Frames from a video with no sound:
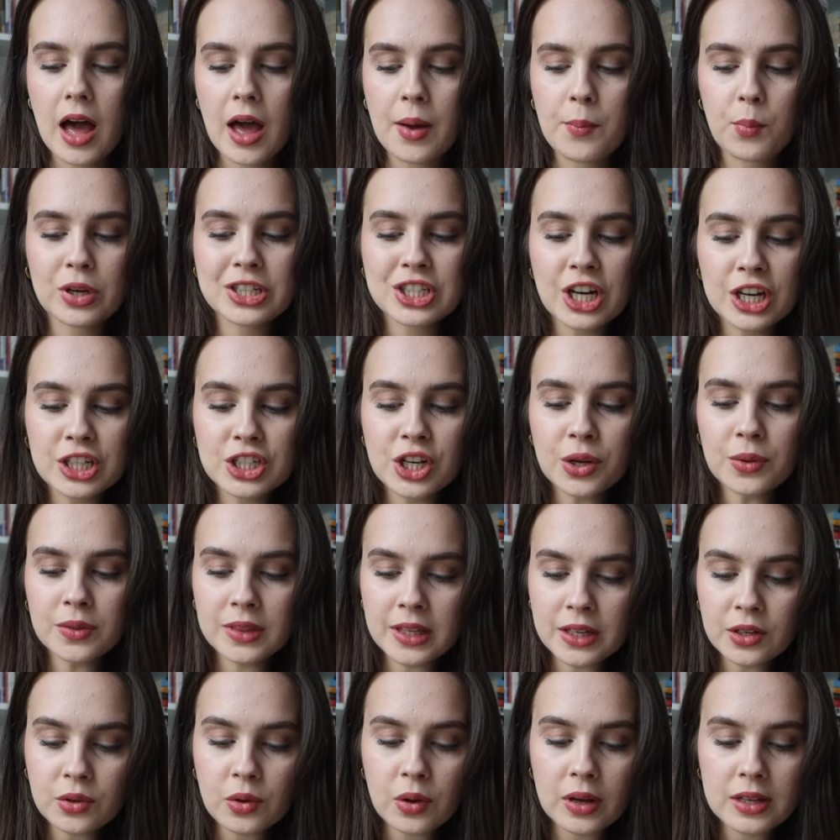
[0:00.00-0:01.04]
which I don't
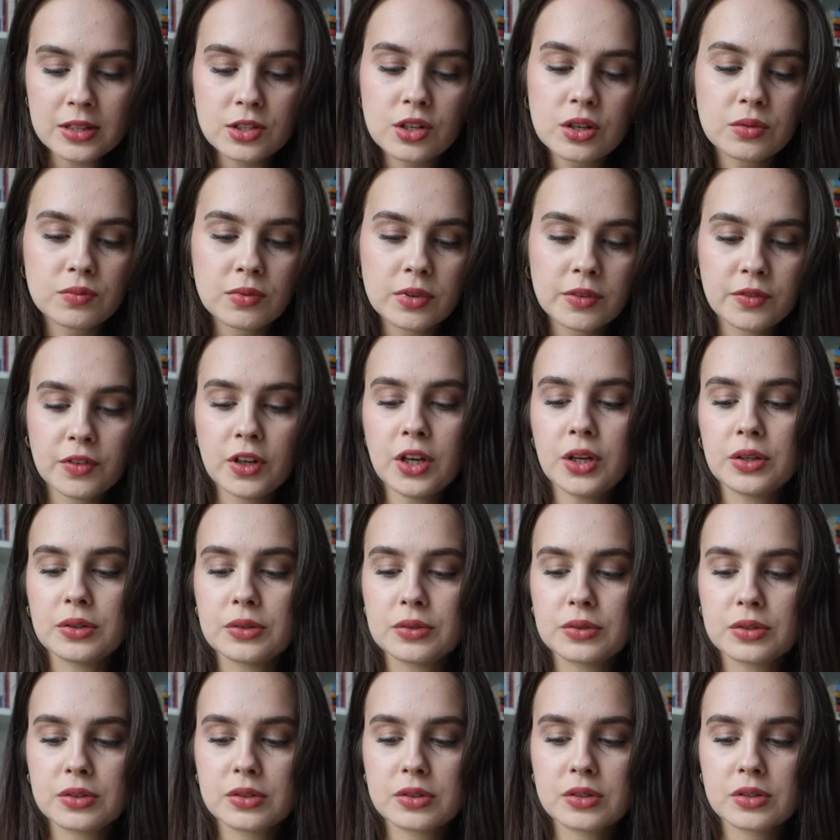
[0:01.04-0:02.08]
think got as good
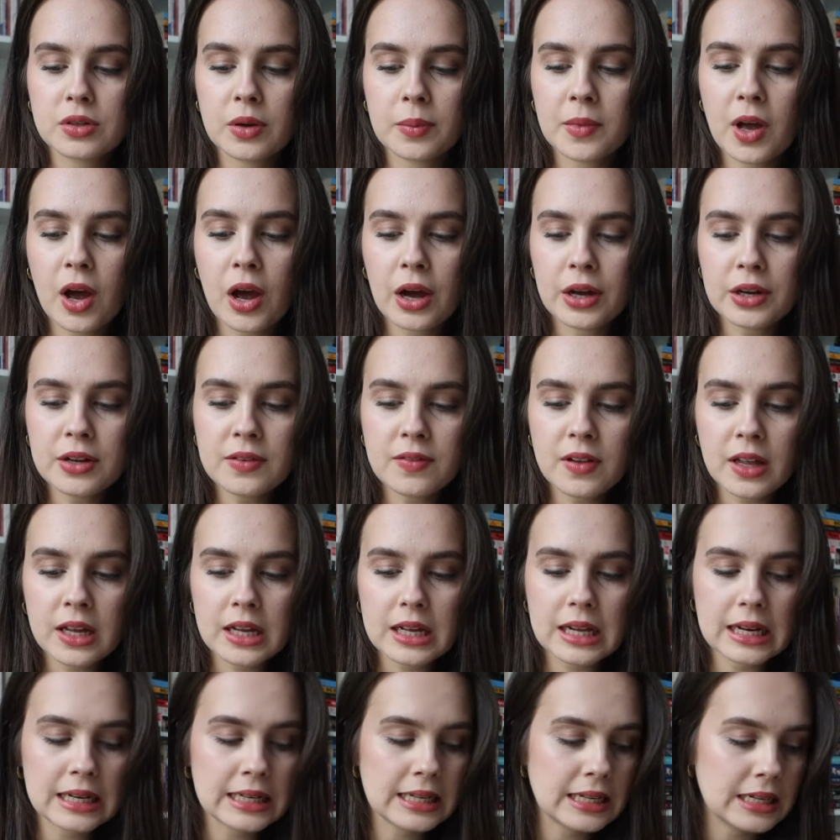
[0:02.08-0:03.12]
reviews. So I'm kind of
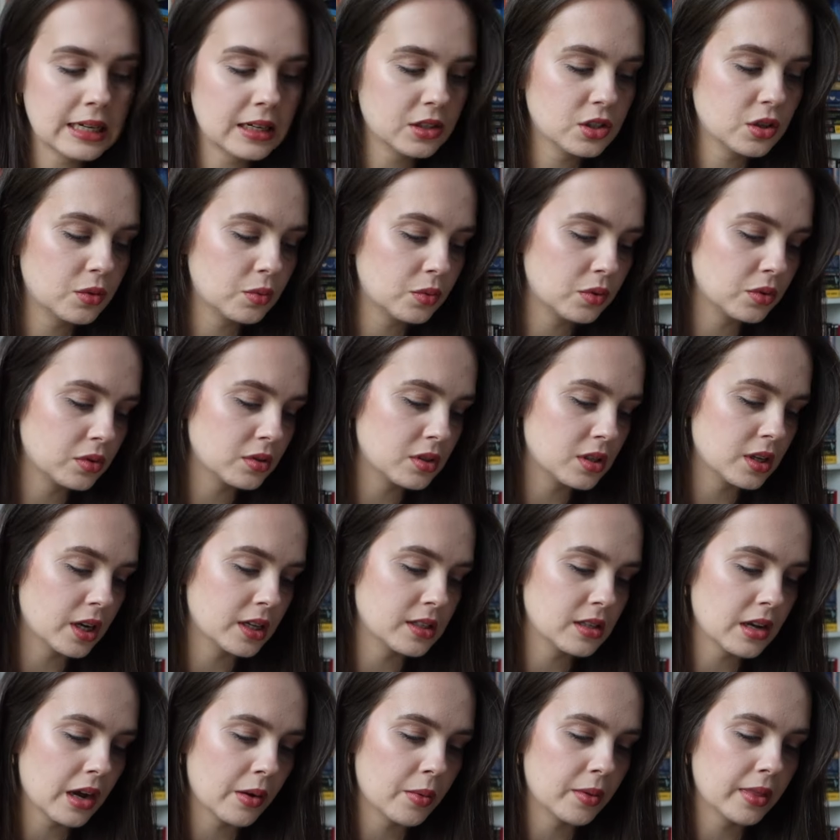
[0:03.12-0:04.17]
like leaning towards Night
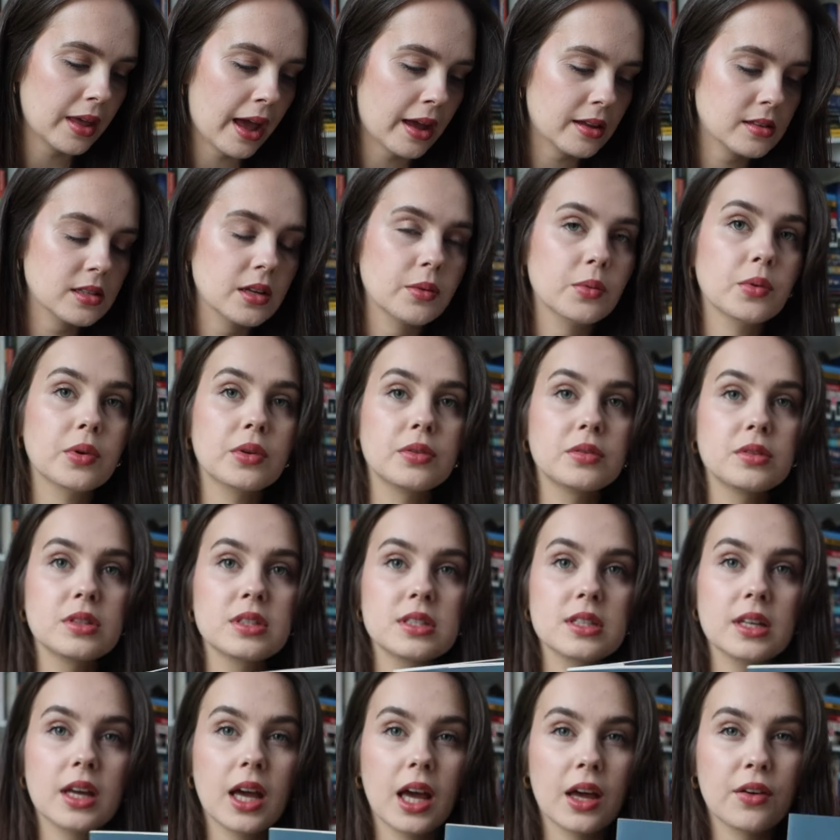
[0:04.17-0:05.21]
Sky with Exit
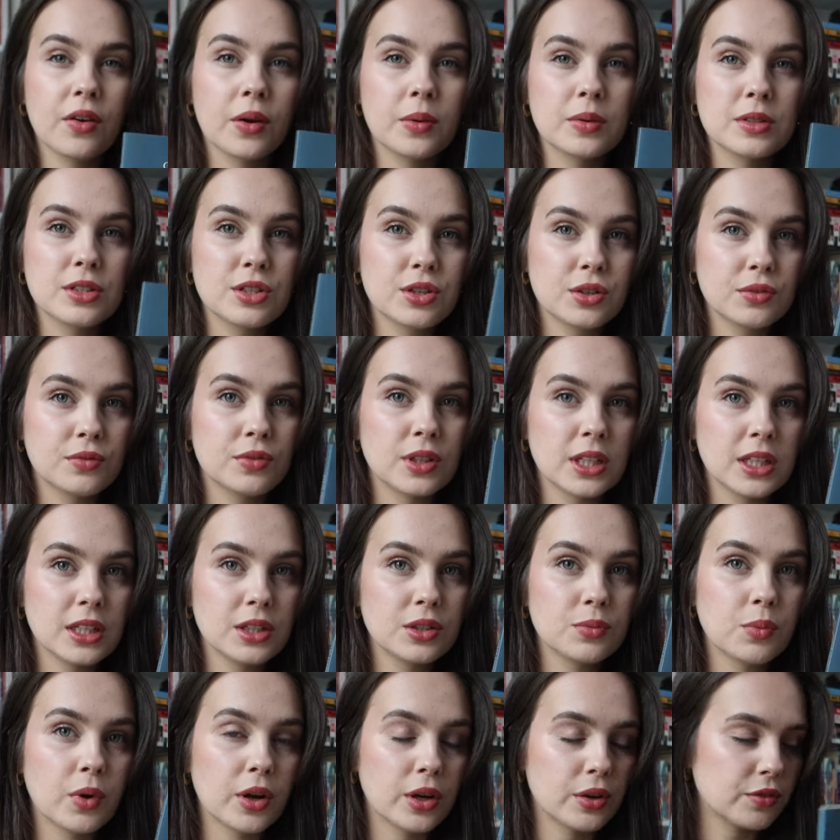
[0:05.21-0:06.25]
Wounds if I was to
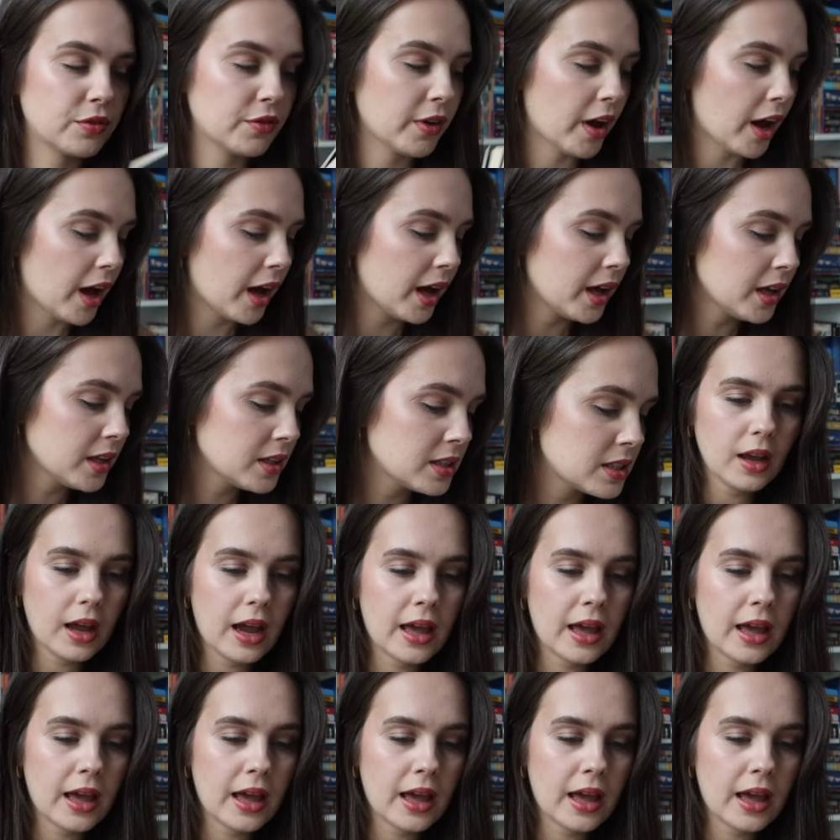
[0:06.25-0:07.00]
read one first.